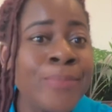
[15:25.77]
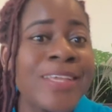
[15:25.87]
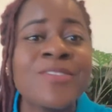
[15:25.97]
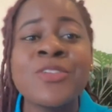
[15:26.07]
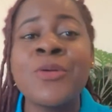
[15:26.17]

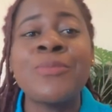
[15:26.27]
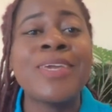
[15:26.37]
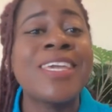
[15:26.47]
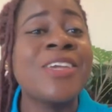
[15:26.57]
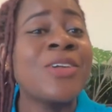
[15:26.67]
Please do not
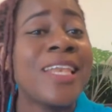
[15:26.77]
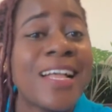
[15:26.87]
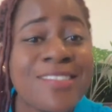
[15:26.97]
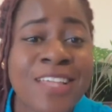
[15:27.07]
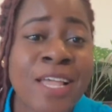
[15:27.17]
make it your
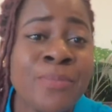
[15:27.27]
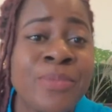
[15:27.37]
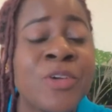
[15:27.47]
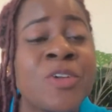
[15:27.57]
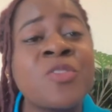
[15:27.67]
last time
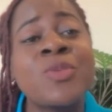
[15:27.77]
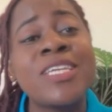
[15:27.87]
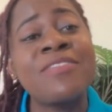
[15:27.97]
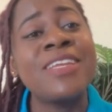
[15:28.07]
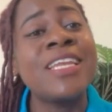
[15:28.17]
because you will
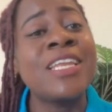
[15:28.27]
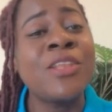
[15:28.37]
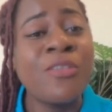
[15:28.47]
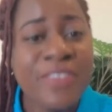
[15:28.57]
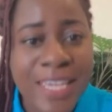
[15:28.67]
definitely
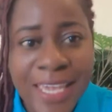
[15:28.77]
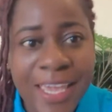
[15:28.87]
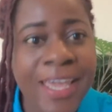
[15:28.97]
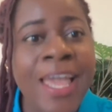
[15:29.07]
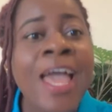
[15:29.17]
love it
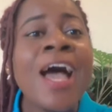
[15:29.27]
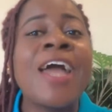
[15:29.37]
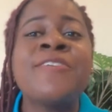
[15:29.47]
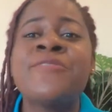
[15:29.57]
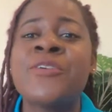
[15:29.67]
here.
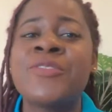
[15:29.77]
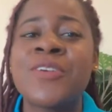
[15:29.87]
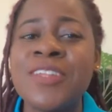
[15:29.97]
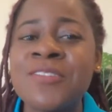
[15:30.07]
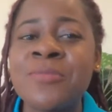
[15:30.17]
And if you're a
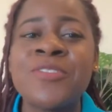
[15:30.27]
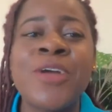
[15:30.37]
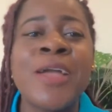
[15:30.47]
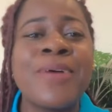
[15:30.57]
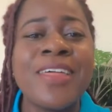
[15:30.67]
returning
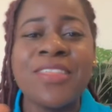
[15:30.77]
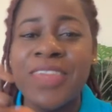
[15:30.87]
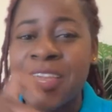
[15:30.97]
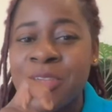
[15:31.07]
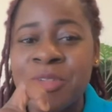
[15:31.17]
subscriber,
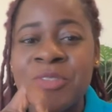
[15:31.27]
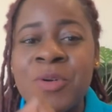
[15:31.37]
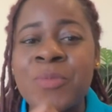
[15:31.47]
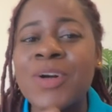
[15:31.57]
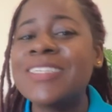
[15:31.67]
thank you
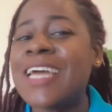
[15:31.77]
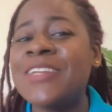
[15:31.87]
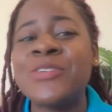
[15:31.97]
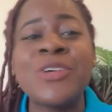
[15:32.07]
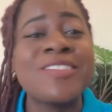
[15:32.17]
so much. I
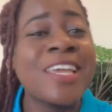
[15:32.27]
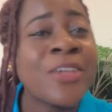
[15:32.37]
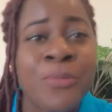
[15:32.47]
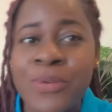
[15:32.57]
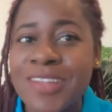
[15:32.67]
do not
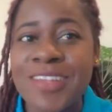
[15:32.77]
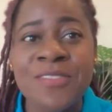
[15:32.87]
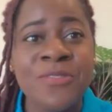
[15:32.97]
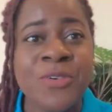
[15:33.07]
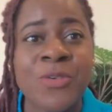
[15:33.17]
take your
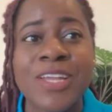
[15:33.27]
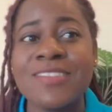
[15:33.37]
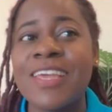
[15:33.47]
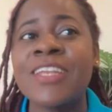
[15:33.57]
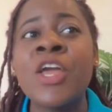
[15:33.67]
presence for
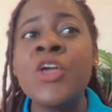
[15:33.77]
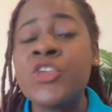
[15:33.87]
granted.